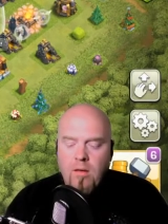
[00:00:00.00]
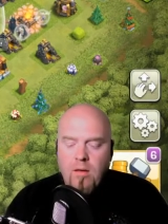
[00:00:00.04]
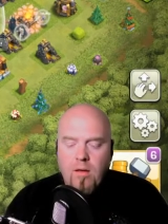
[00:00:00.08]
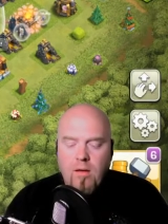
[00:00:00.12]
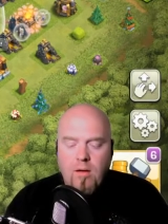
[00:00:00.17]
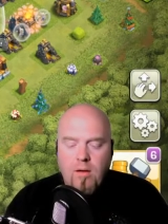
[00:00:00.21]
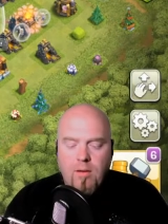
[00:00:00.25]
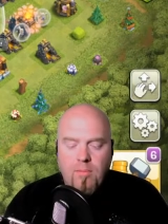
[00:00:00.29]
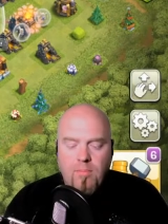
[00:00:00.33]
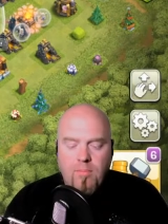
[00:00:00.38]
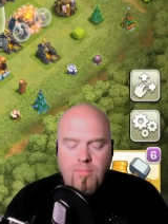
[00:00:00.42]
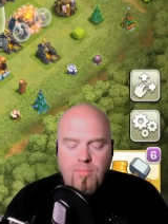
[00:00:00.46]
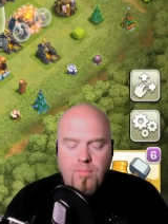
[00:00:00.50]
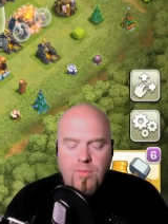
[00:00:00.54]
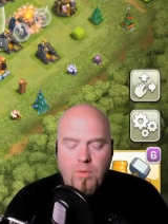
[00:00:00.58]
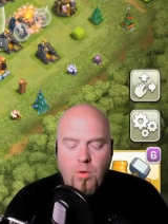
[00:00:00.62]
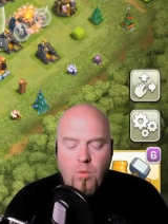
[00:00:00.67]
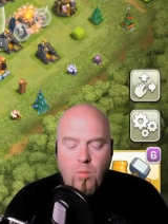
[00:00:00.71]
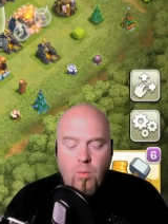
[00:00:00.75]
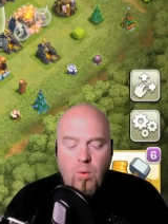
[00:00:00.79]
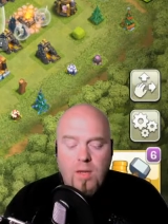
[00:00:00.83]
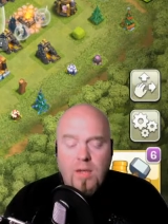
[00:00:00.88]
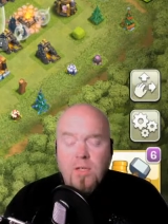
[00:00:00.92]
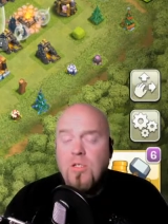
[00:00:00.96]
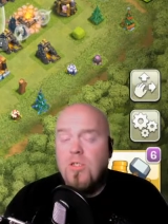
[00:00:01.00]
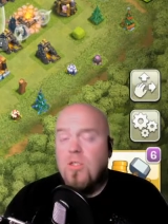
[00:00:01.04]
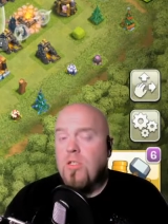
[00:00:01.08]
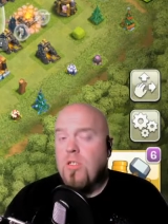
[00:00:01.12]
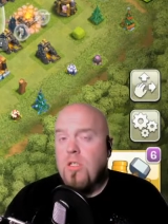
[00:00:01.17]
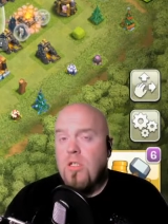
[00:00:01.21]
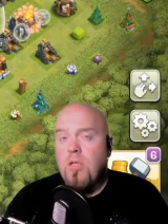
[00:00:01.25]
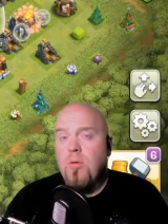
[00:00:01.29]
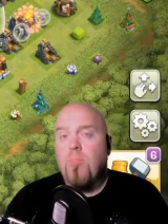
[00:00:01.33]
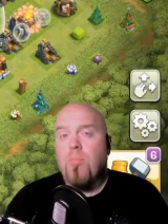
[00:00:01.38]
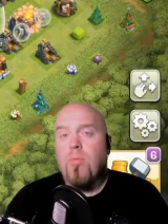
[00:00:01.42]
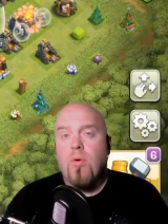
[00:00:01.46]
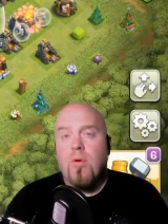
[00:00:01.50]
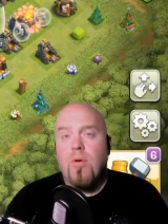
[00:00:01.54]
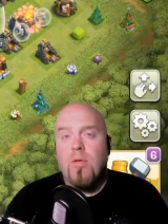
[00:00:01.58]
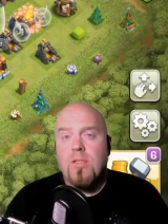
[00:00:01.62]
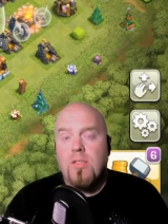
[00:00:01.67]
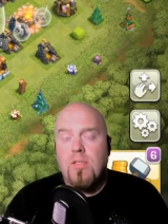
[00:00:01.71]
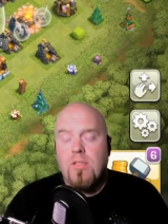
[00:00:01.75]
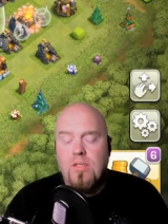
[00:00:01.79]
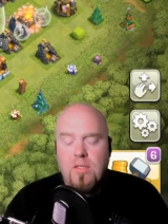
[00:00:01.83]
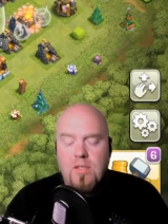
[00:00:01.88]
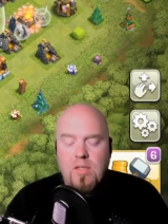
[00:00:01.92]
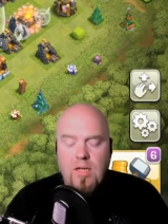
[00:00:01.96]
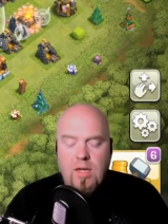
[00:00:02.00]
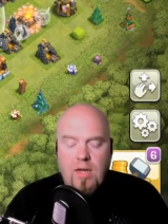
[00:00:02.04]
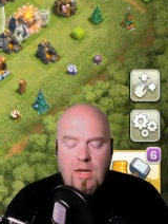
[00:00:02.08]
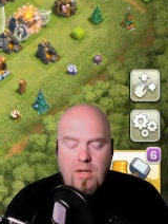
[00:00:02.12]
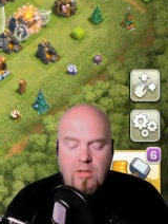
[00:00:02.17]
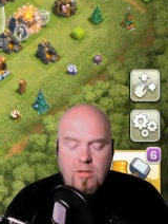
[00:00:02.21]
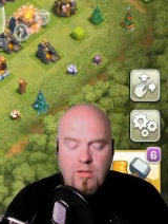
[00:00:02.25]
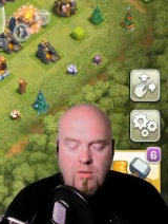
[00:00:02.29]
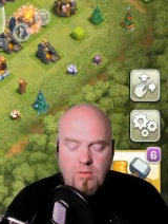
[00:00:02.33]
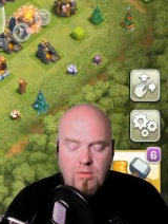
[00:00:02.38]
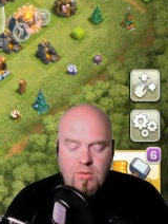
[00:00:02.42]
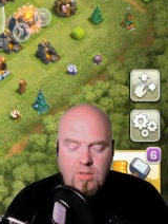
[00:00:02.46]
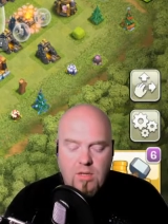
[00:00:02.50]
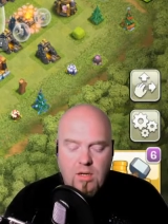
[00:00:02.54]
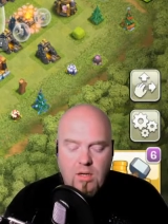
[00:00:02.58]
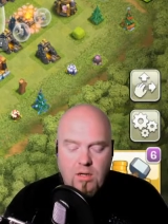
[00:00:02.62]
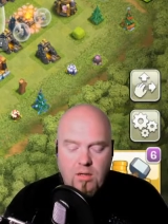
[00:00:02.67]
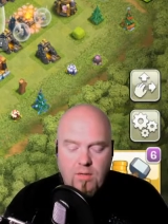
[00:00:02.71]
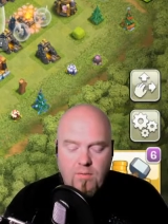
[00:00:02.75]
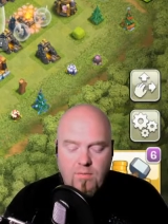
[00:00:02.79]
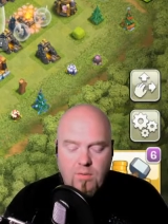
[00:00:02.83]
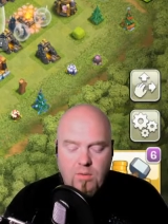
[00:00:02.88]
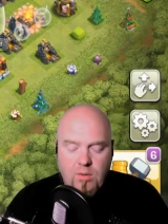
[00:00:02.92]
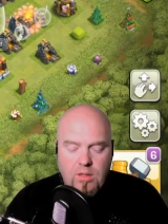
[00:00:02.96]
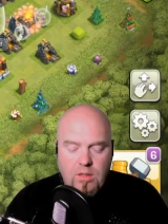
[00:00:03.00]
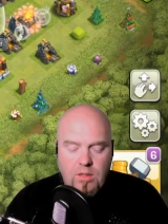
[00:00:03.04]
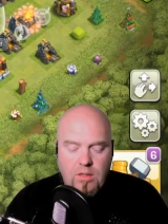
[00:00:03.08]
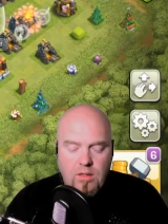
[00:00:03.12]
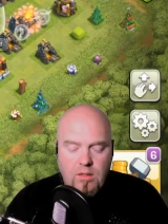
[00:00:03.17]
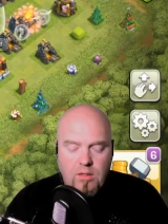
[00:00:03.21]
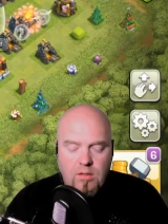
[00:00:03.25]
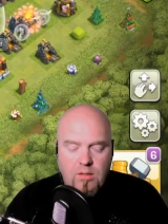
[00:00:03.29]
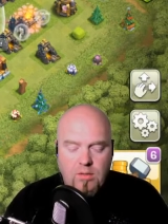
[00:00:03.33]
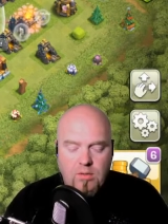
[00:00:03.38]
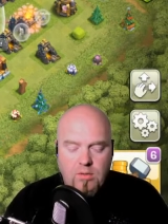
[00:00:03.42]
the way she deploys this attack, though, is kind of unique.